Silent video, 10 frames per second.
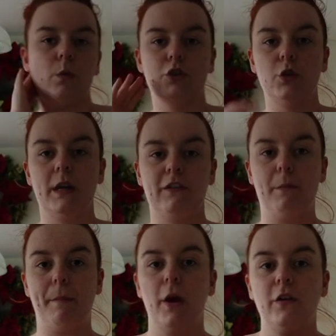was doing it
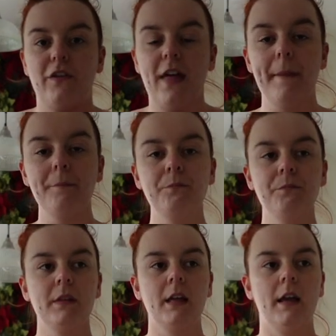for both of them.
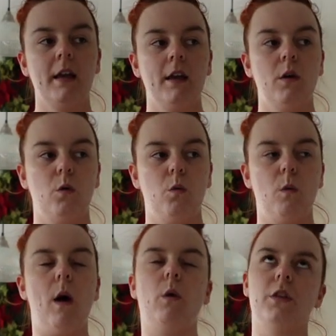
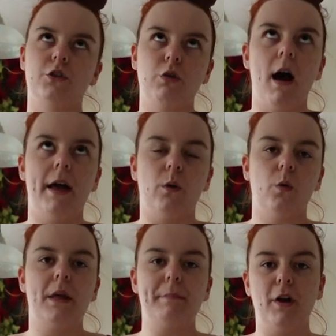Well, on the
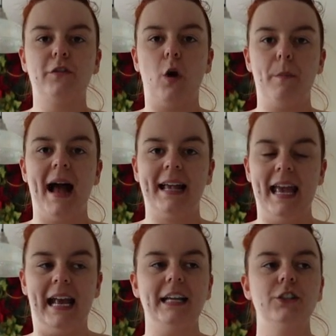trial, they both got a pack
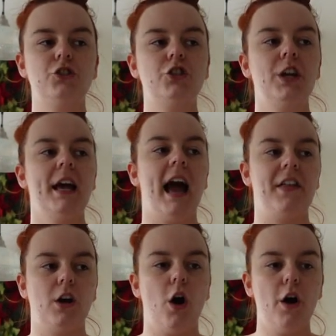each.
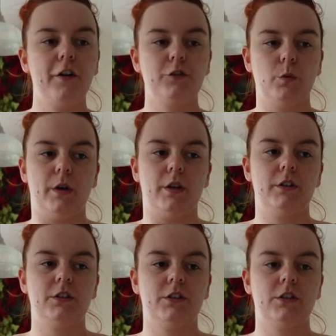And then
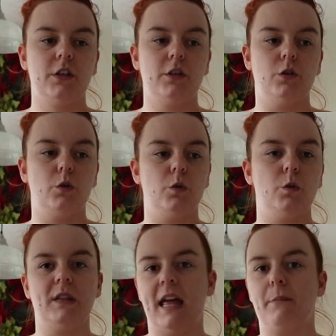afterwards, you
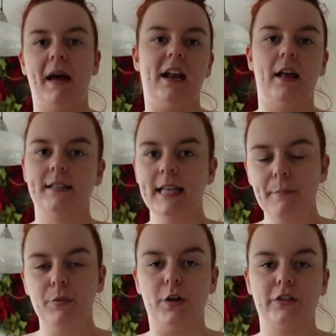would then pay like
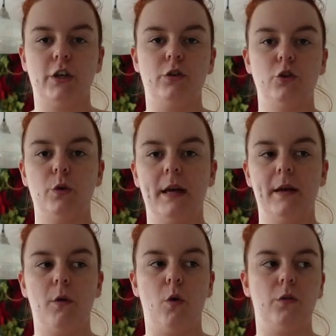separate. So you do
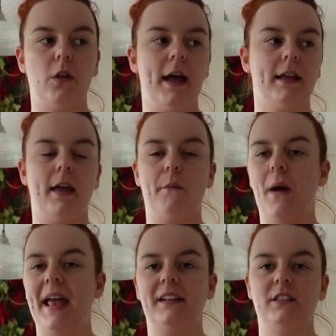it on like their
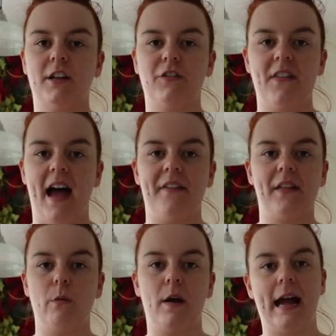weight and stuff like that, and
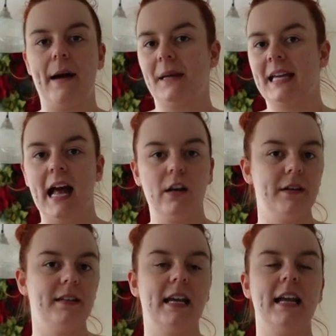they work out how many
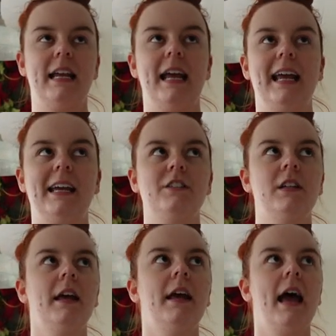calories they need.
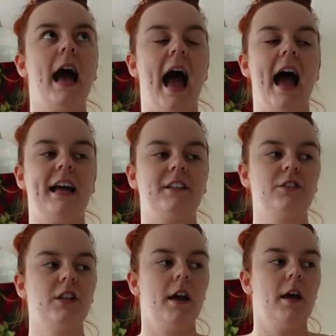
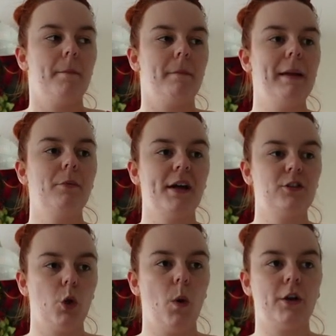And Maple had
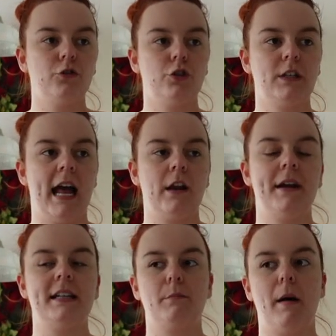200
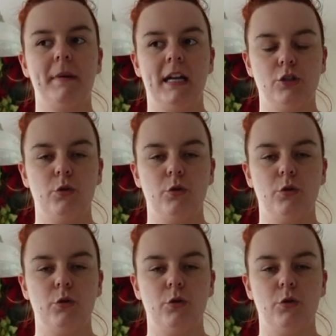calories and Pumpkin had